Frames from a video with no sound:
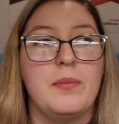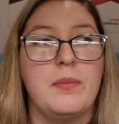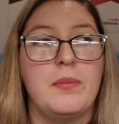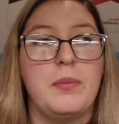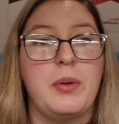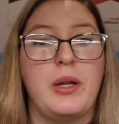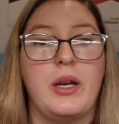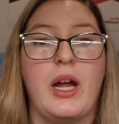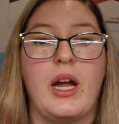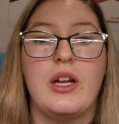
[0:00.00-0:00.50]

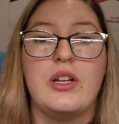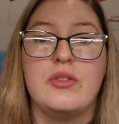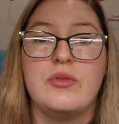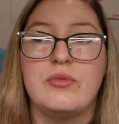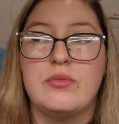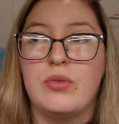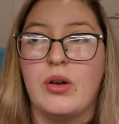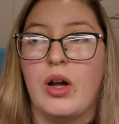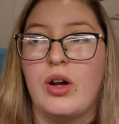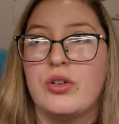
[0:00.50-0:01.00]
But
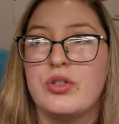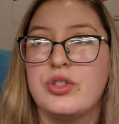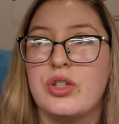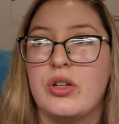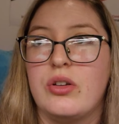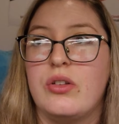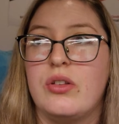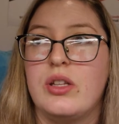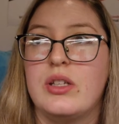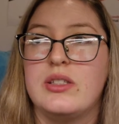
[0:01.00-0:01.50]
I'll show
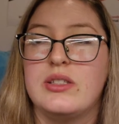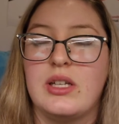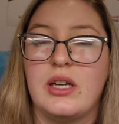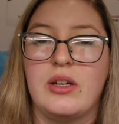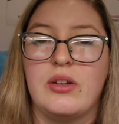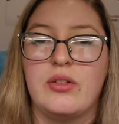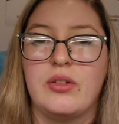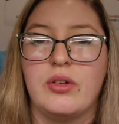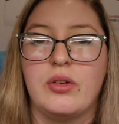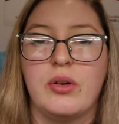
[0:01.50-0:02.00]
you this
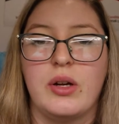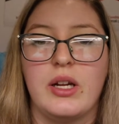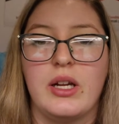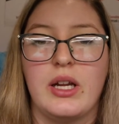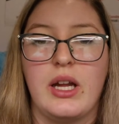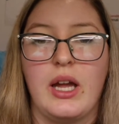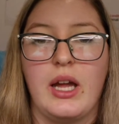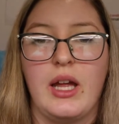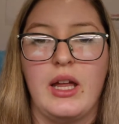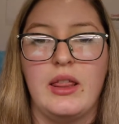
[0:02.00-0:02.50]
tank real quick
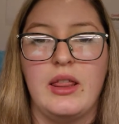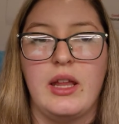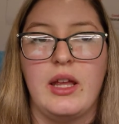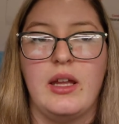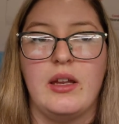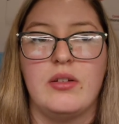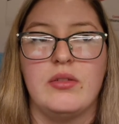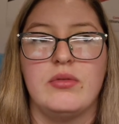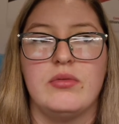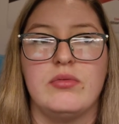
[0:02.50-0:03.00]
and
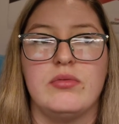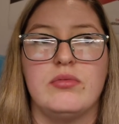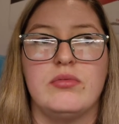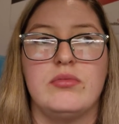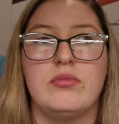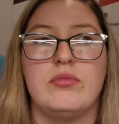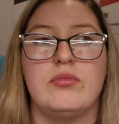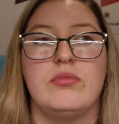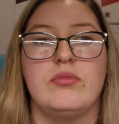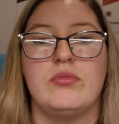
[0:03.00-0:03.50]
then
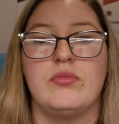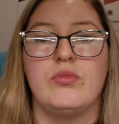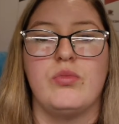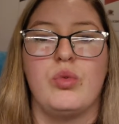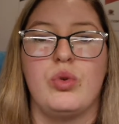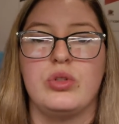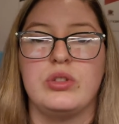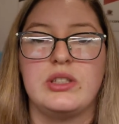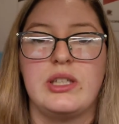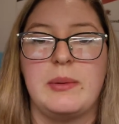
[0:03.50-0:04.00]

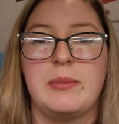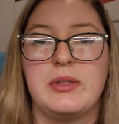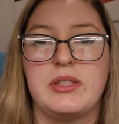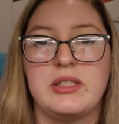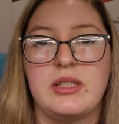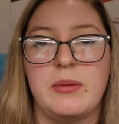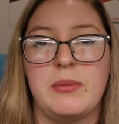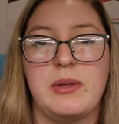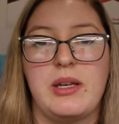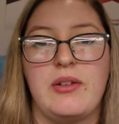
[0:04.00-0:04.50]
we'll skip to
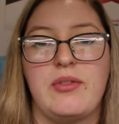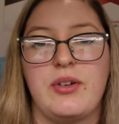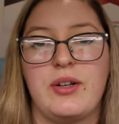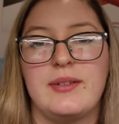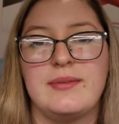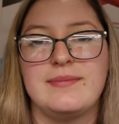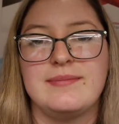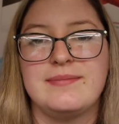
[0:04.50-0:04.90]
something different.